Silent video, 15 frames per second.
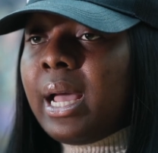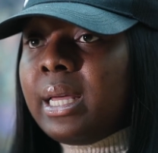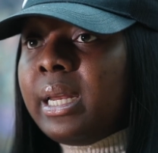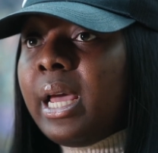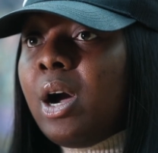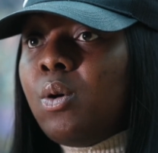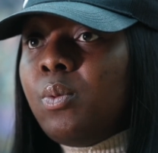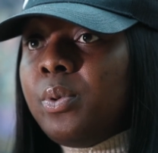can
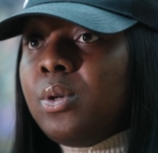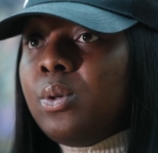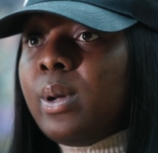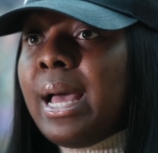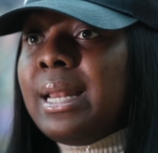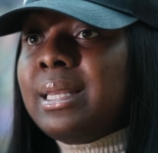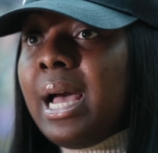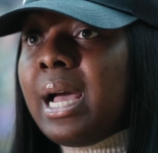help you
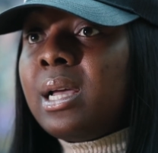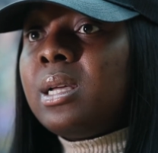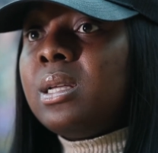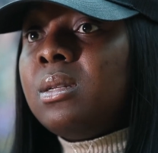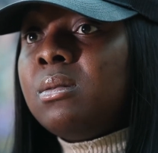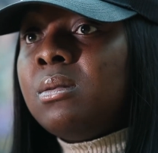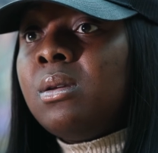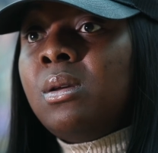and that
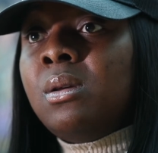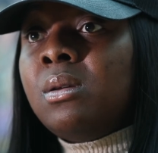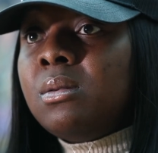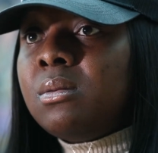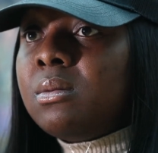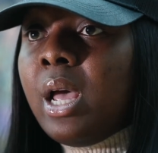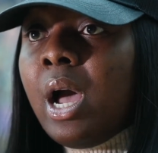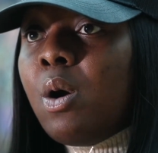can
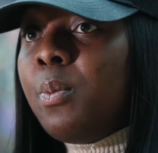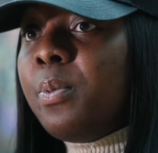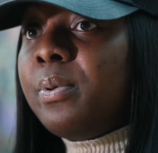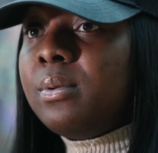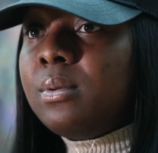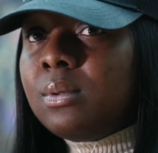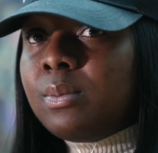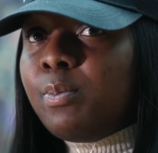help
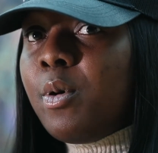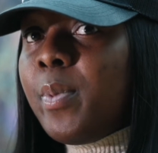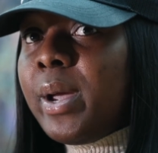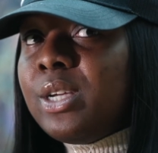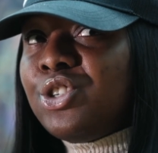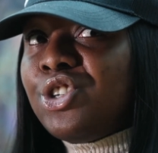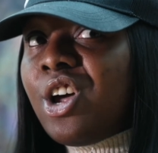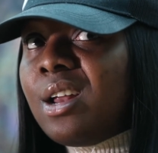
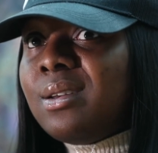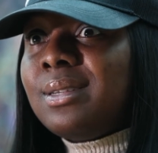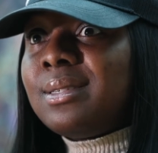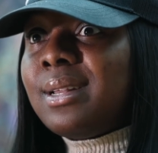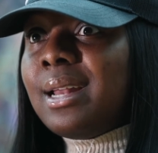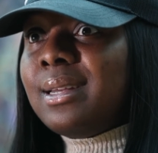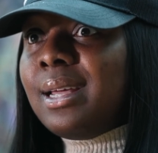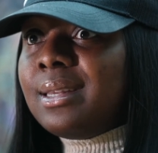probation
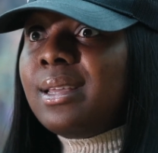understand that